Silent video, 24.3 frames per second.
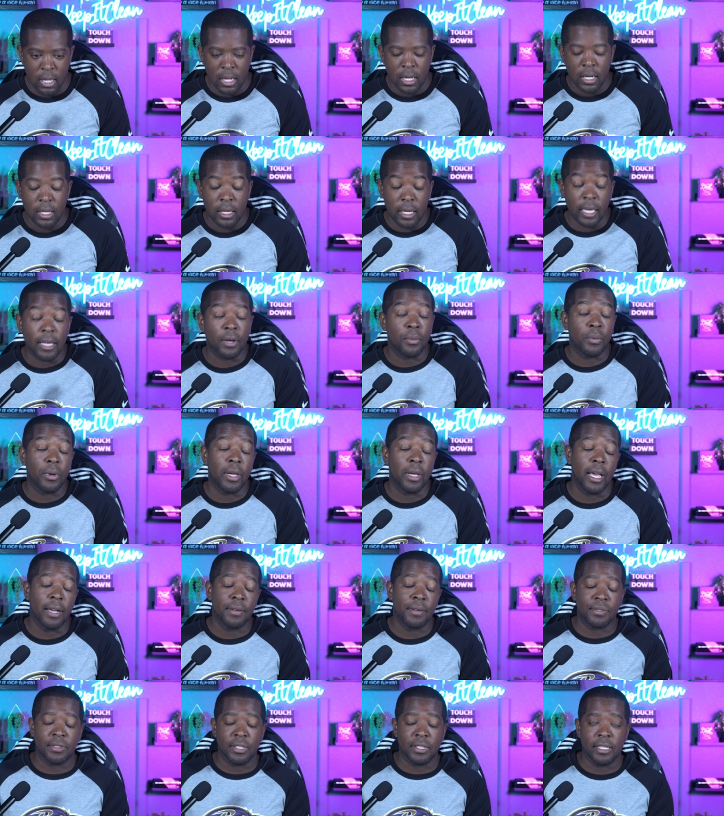Yeah, we
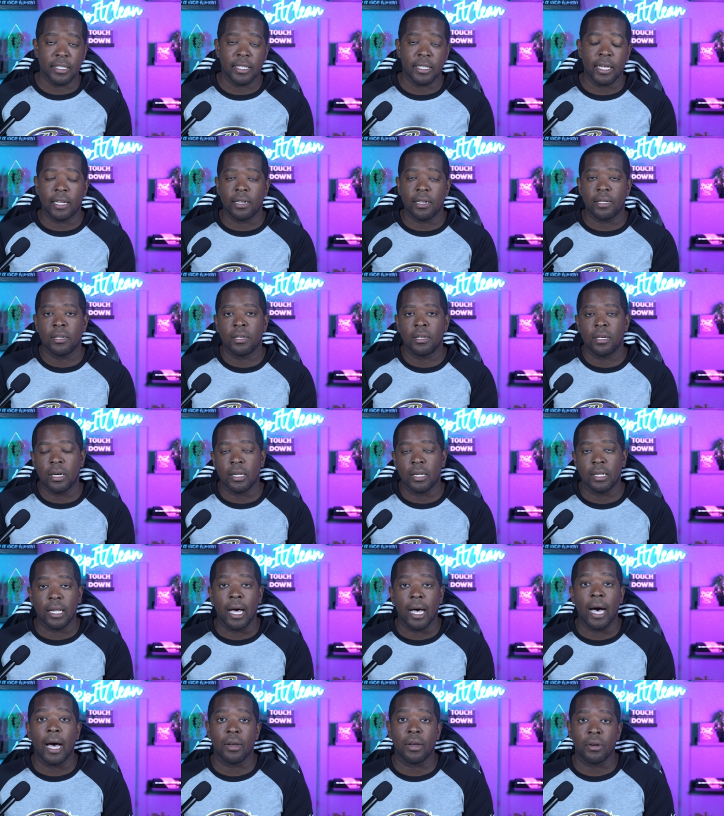have seen that a
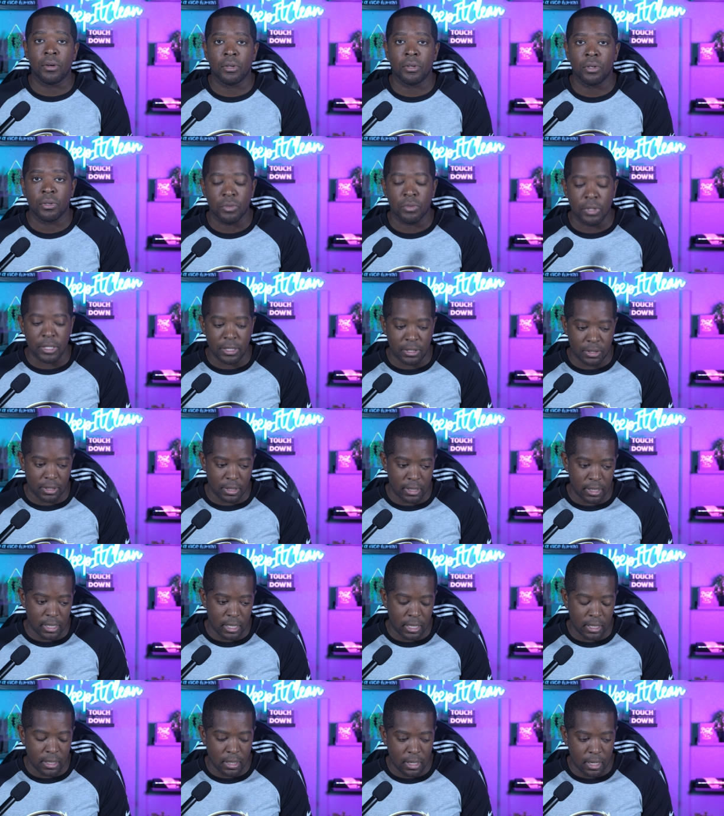lot
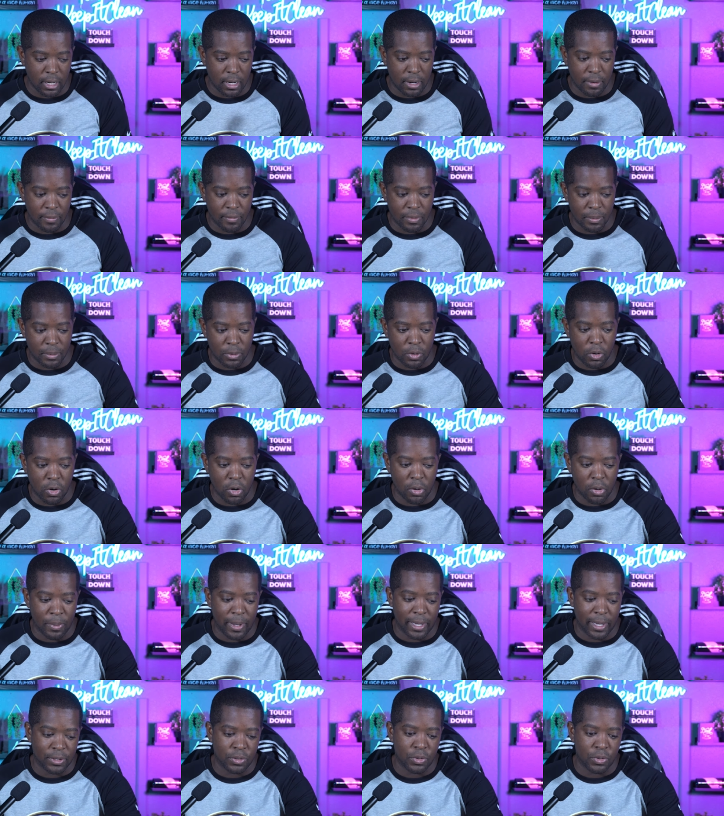recently um, from
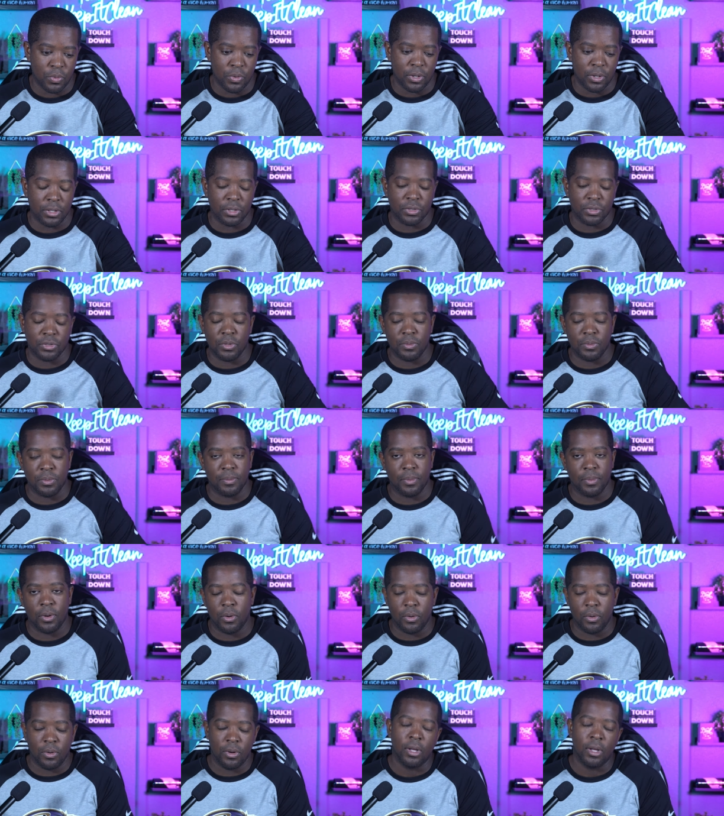quarterbacks who won the Super
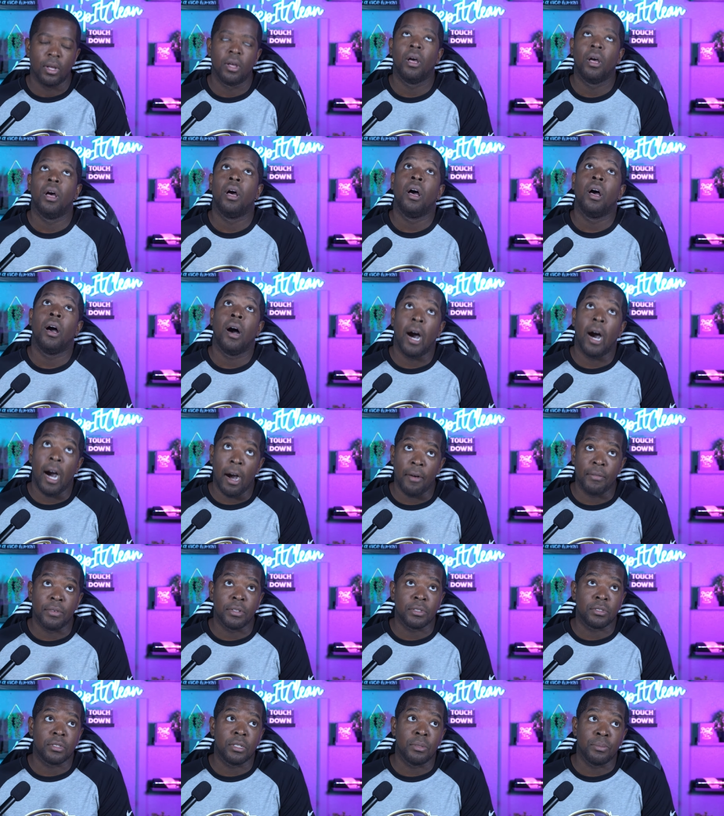Bowl.
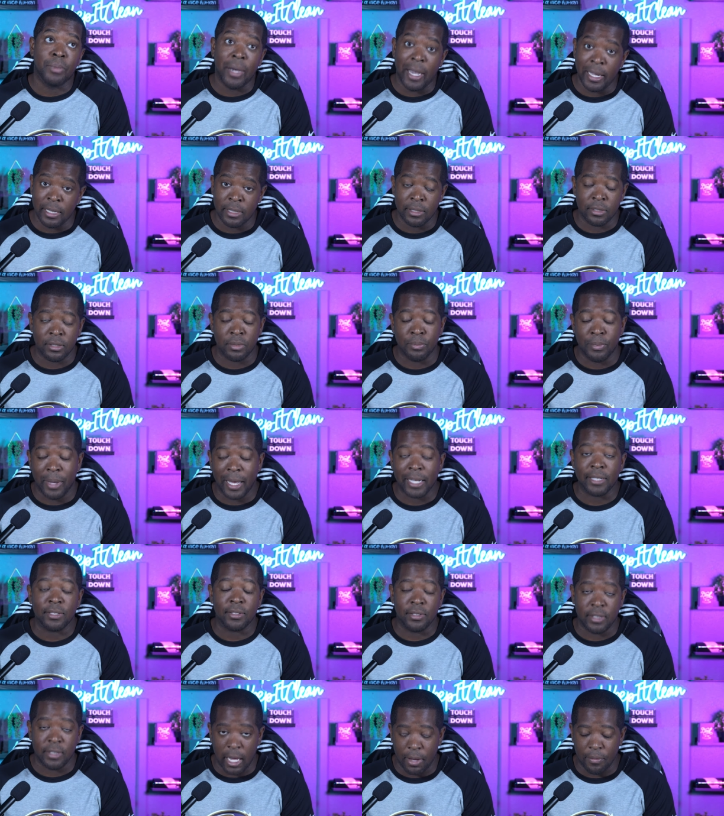Obviously, minus
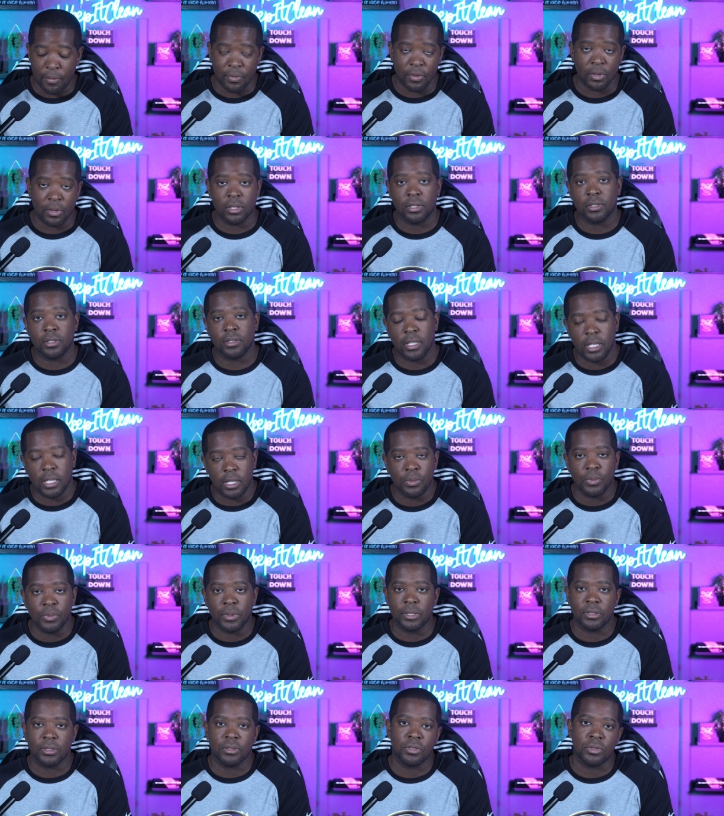Matt Stafford because he
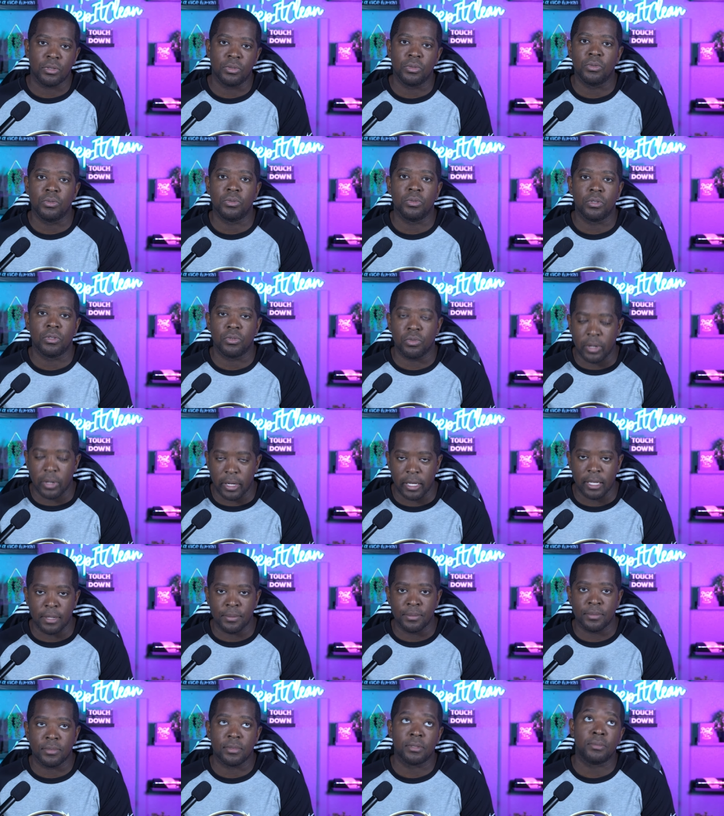went to the
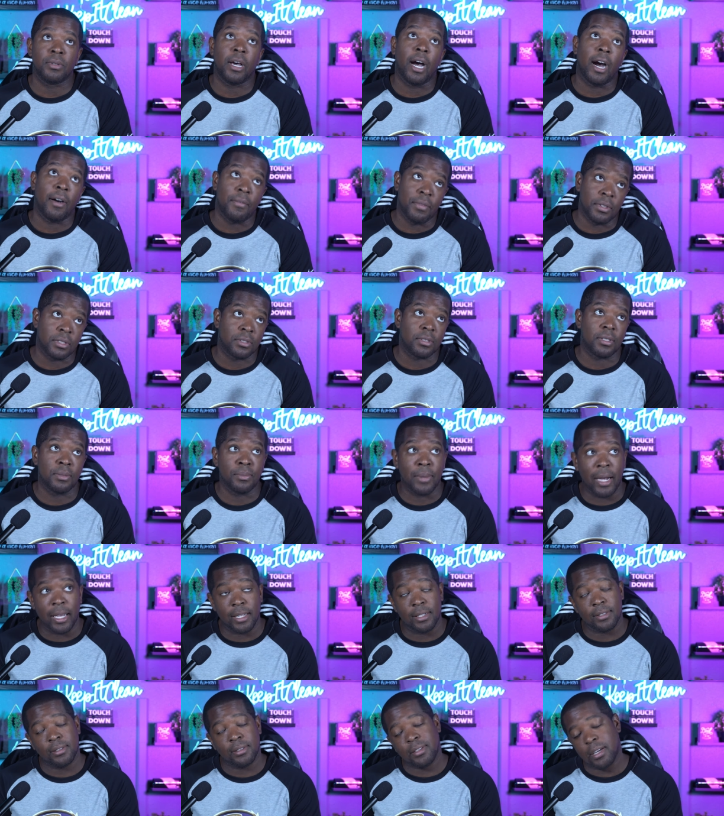Rams. Obviously,
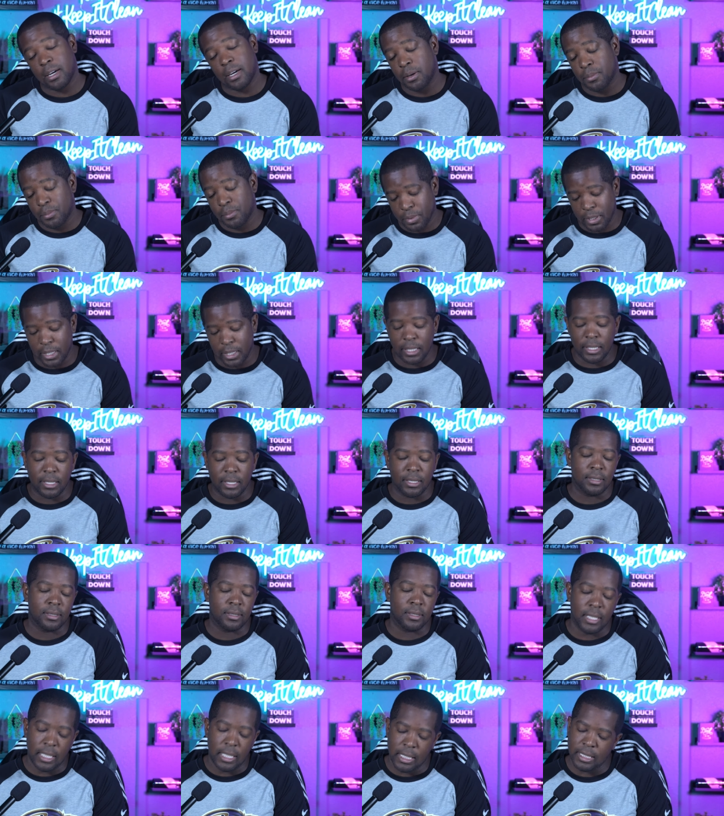minus Tom Brady
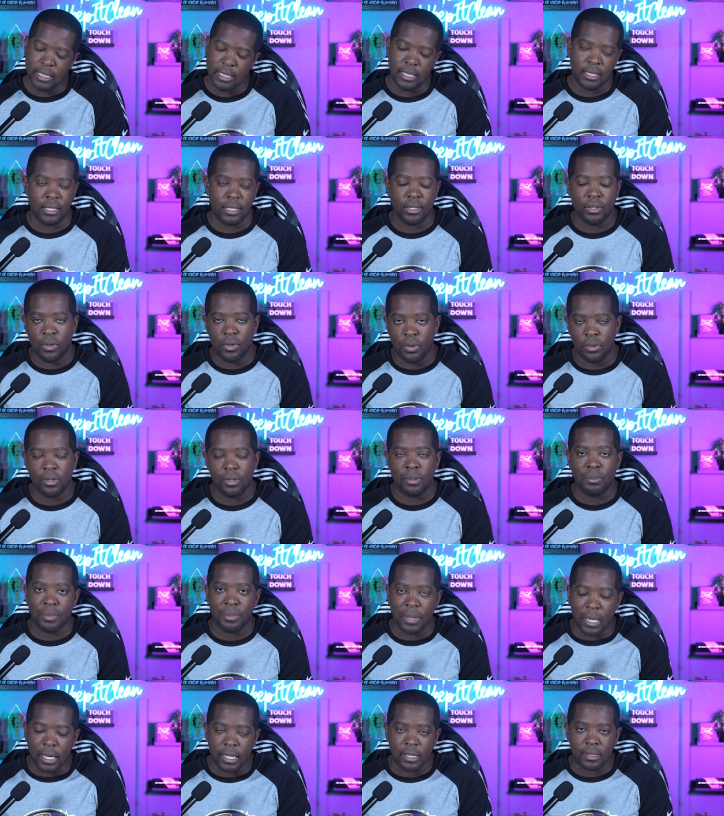because he did it on the
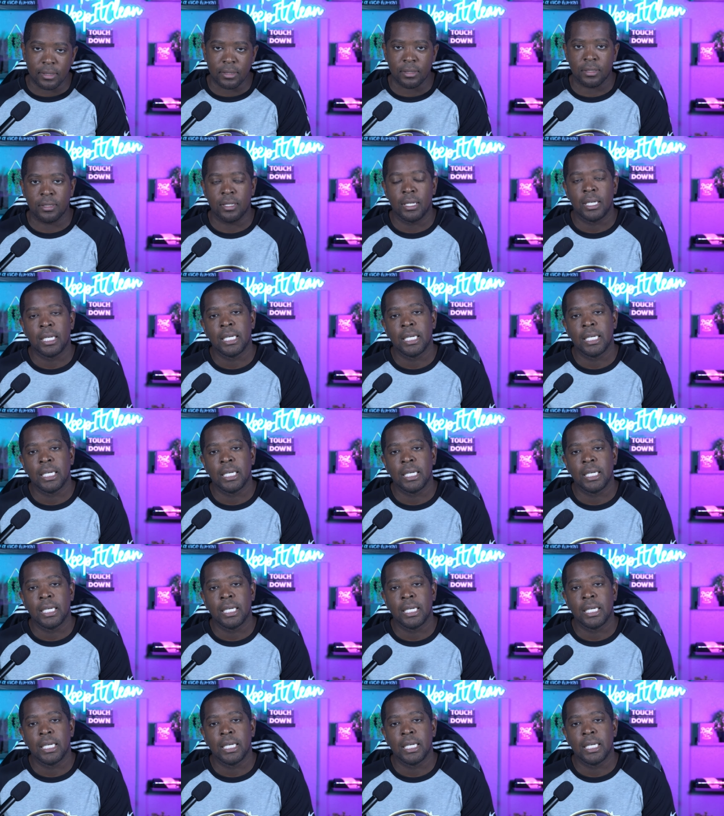Bucks.